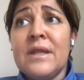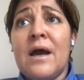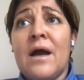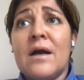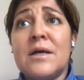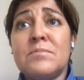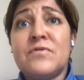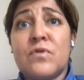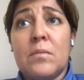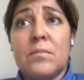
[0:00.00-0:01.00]
comes
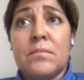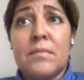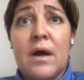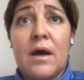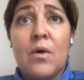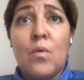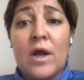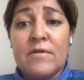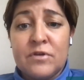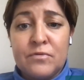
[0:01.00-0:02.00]
from
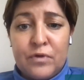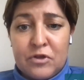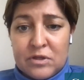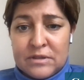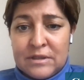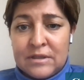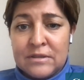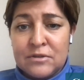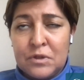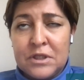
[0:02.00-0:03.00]
one of the regions in
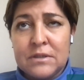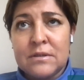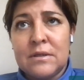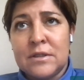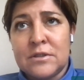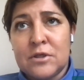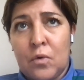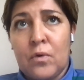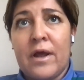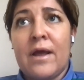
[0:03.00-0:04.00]
Sweden, in
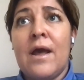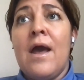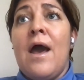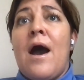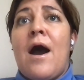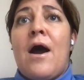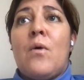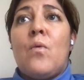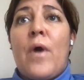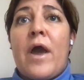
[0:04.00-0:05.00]
Skåne,
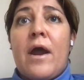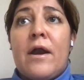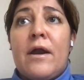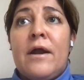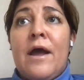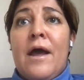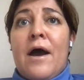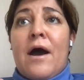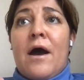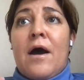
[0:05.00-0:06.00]
where
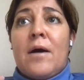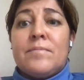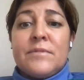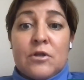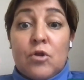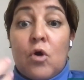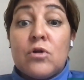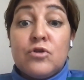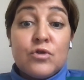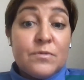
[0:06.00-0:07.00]
the
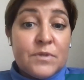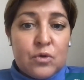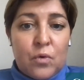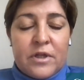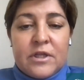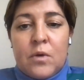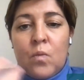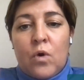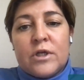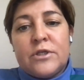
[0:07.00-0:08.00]
local tourism authority
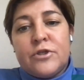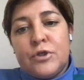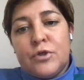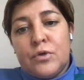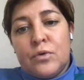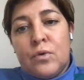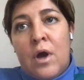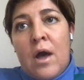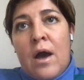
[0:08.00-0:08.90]
wanted to